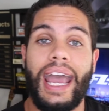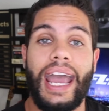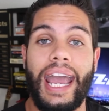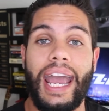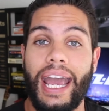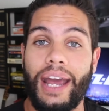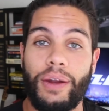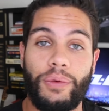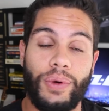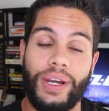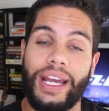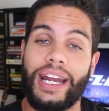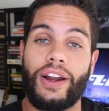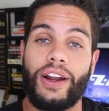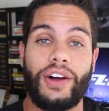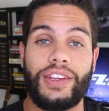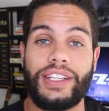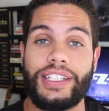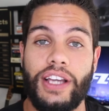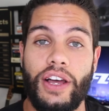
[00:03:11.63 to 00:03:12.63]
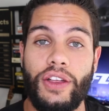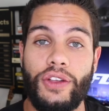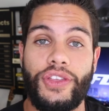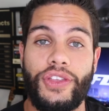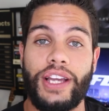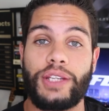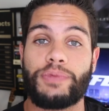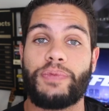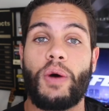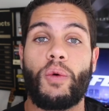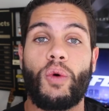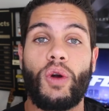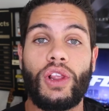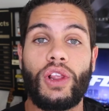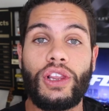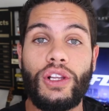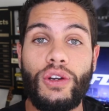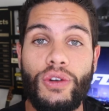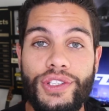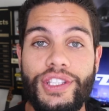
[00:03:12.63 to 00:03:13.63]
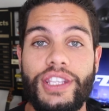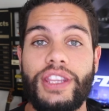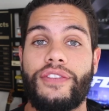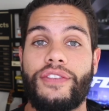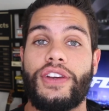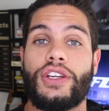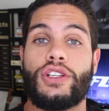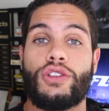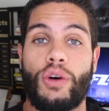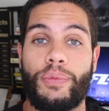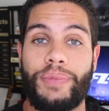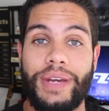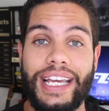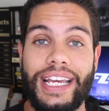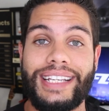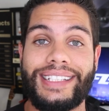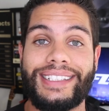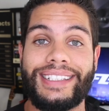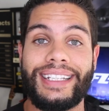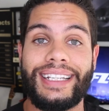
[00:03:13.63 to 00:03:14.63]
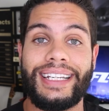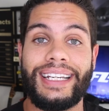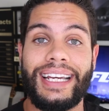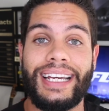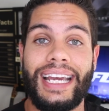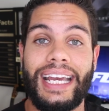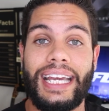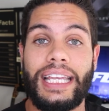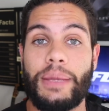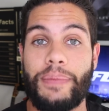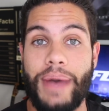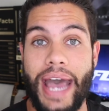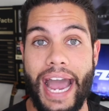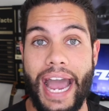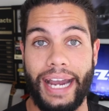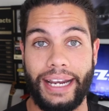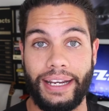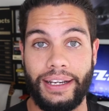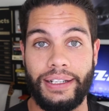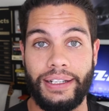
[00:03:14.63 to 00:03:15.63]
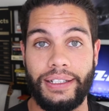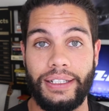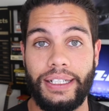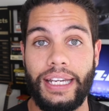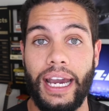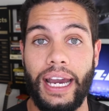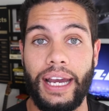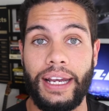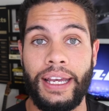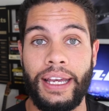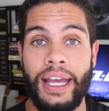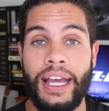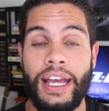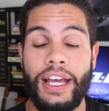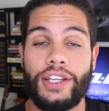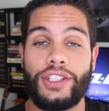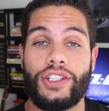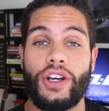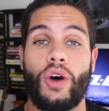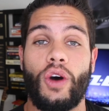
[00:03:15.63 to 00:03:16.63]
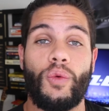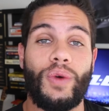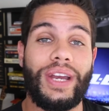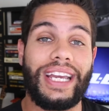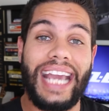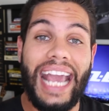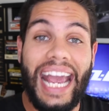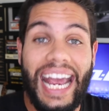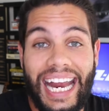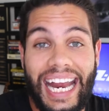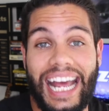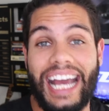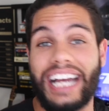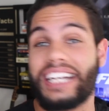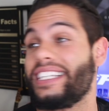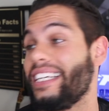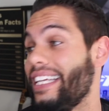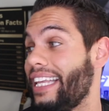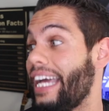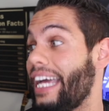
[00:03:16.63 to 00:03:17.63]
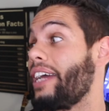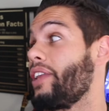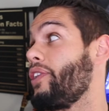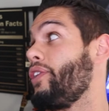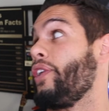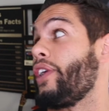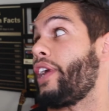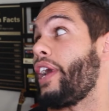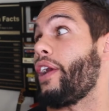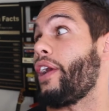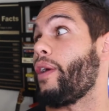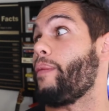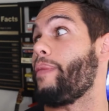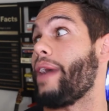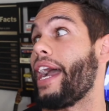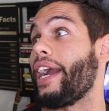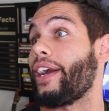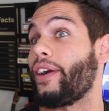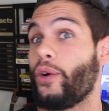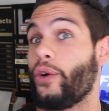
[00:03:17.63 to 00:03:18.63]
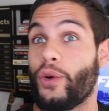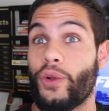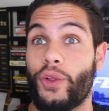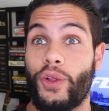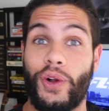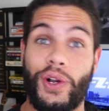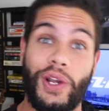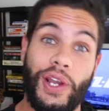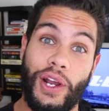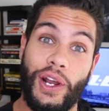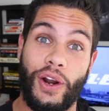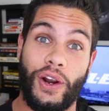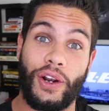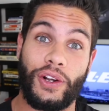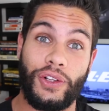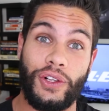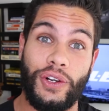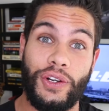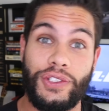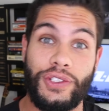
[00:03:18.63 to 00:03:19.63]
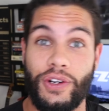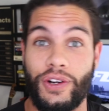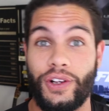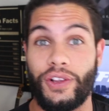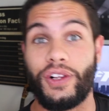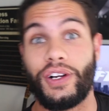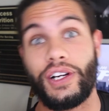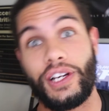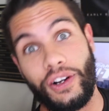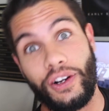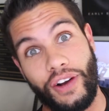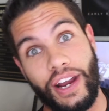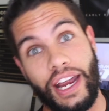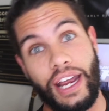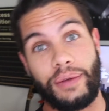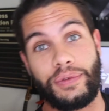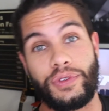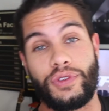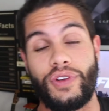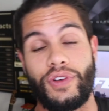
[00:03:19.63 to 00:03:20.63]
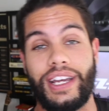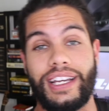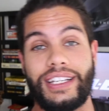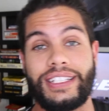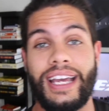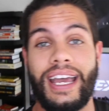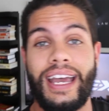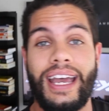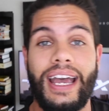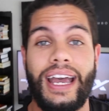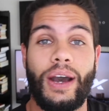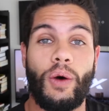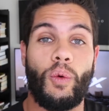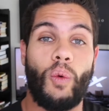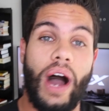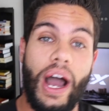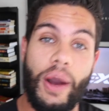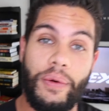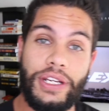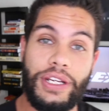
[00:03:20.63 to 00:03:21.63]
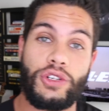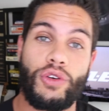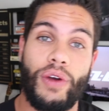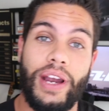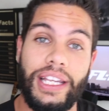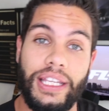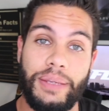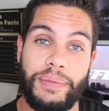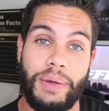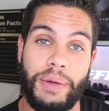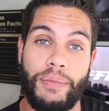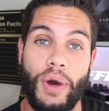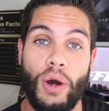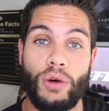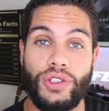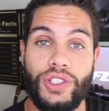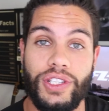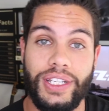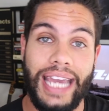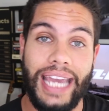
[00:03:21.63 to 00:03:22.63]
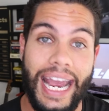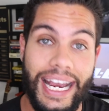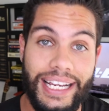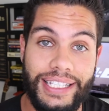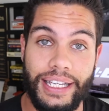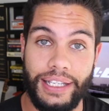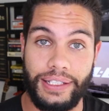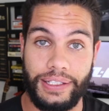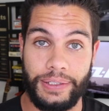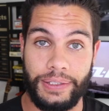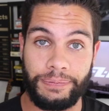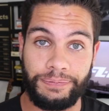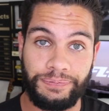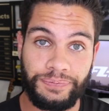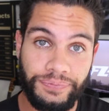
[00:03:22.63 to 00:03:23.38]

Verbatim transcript: and we're getting all these other things, but we're losing the visual piece in the back, okay? So we can't actually like look at our back or look at our glutes or look at our hamstrings while we train them in most cases.